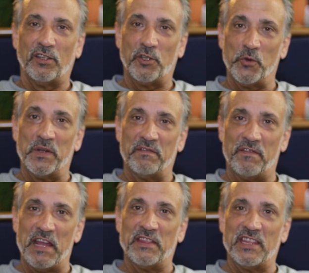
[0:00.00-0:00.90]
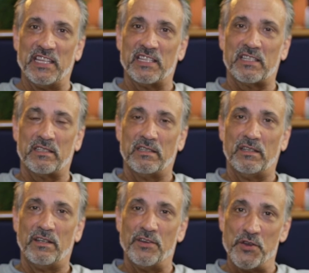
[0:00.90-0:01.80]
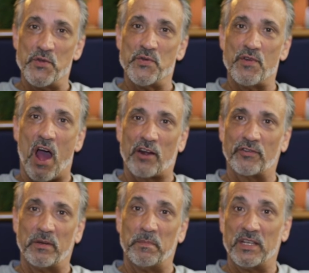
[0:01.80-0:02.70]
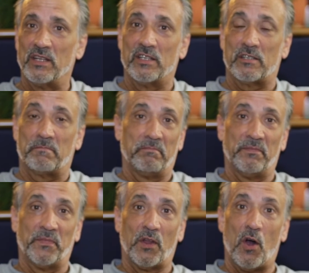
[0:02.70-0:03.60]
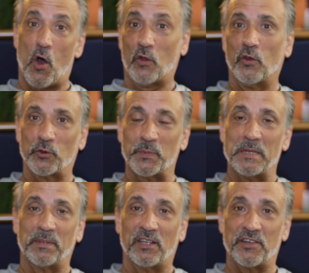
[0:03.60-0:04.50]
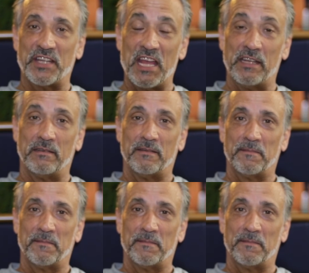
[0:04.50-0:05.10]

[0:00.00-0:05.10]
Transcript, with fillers: to invent this new doctrine because all those people are dead.